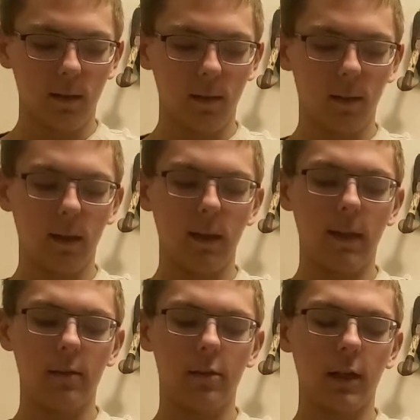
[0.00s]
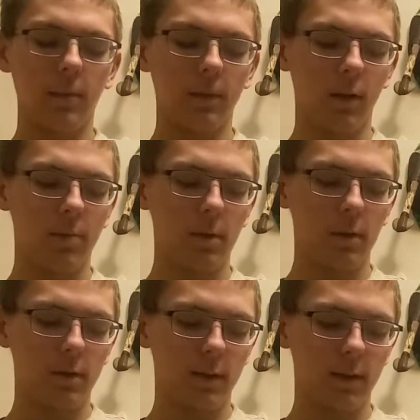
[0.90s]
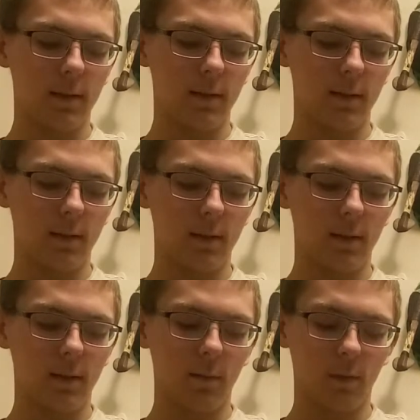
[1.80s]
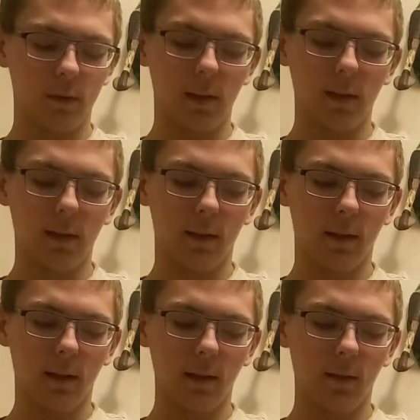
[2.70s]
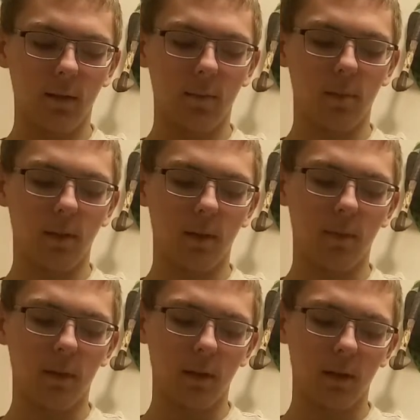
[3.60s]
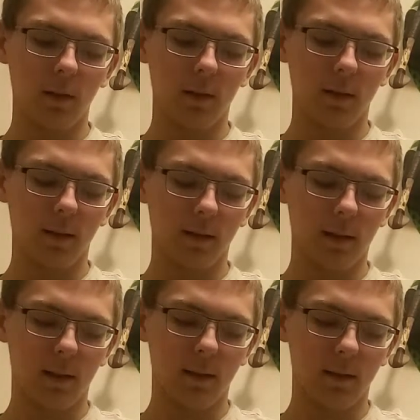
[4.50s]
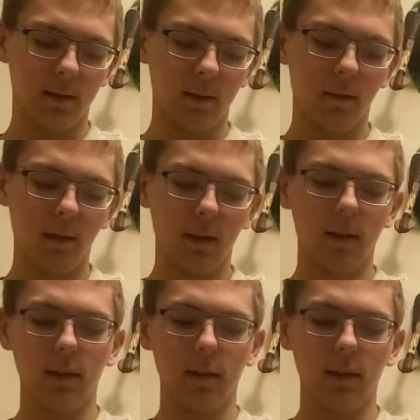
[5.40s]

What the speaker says: In the last chapter, Moses was talking to God through the burning bush and stuff like that.